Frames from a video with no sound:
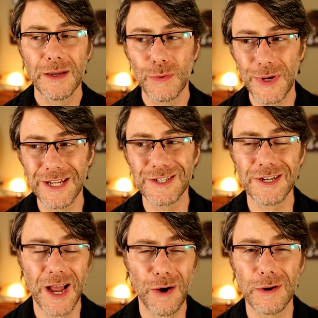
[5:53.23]
which
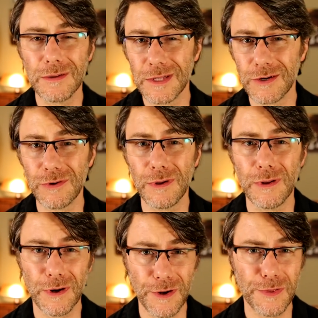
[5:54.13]
our
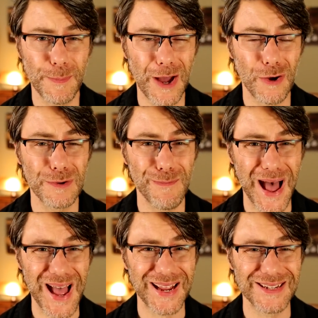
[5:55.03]
literal earthbound
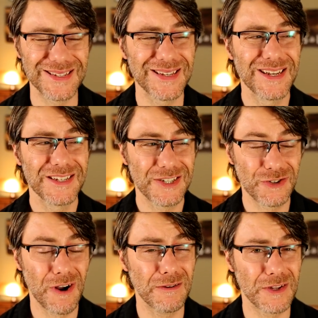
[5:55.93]
minds
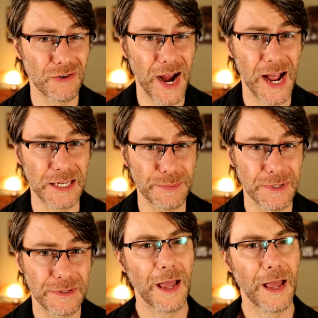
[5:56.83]
struggle to grasp.